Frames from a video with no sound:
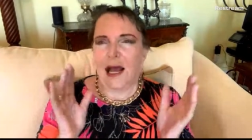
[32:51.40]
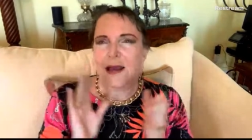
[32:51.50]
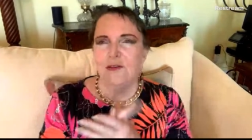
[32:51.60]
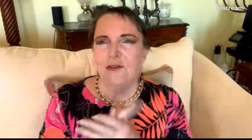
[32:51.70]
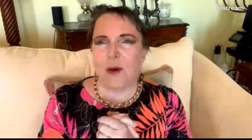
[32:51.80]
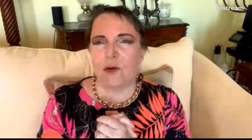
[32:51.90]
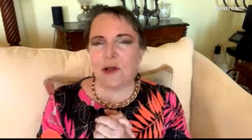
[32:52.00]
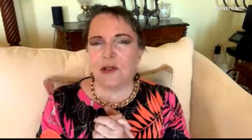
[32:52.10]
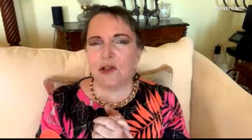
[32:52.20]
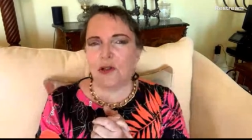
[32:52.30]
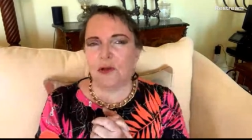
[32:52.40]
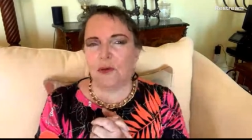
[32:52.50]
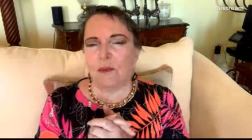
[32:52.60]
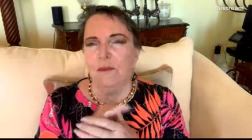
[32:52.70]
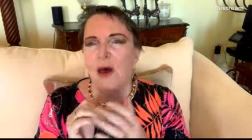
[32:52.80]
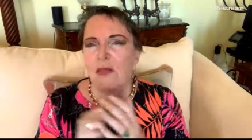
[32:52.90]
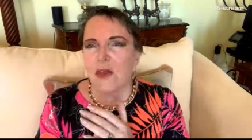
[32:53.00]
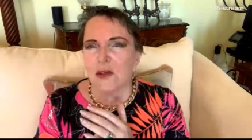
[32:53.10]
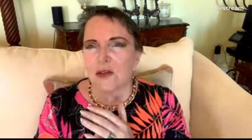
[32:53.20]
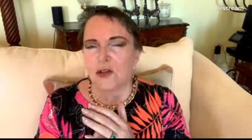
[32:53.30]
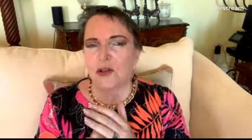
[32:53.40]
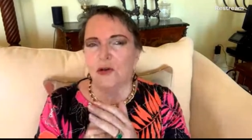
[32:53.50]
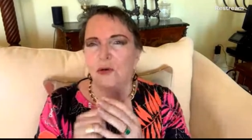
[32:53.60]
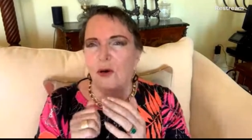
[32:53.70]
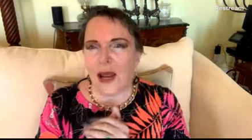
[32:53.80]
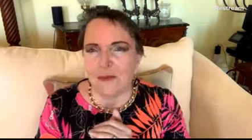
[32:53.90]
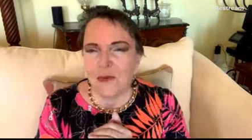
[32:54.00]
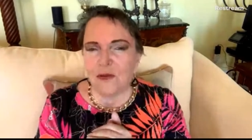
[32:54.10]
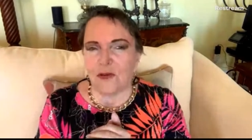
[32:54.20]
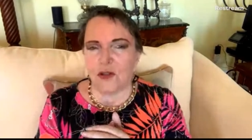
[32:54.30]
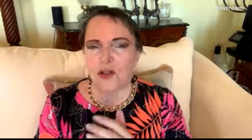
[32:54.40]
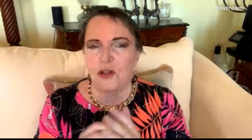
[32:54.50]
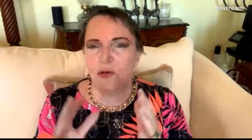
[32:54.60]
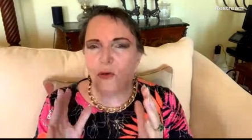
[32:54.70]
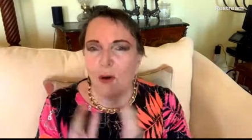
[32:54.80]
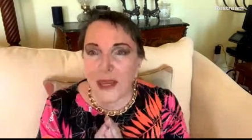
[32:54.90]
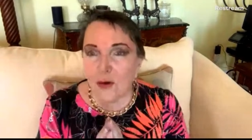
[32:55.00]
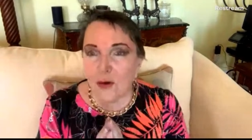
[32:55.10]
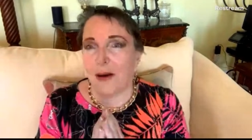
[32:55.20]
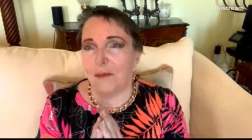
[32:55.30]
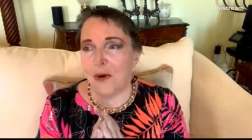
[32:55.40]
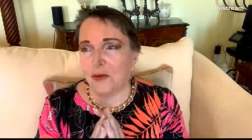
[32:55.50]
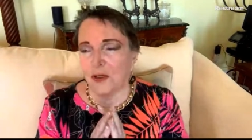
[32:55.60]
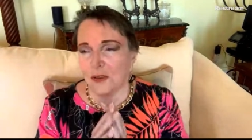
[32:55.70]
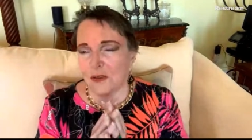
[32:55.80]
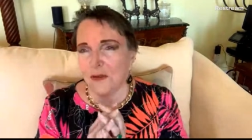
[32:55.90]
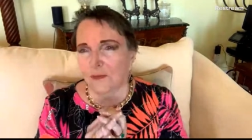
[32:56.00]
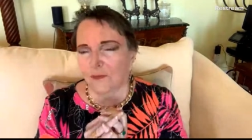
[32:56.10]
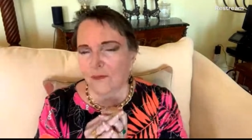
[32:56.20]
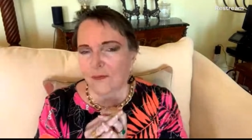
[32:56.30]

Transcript: I've spoken to mothers, to grandmothers, to great-grandmothers.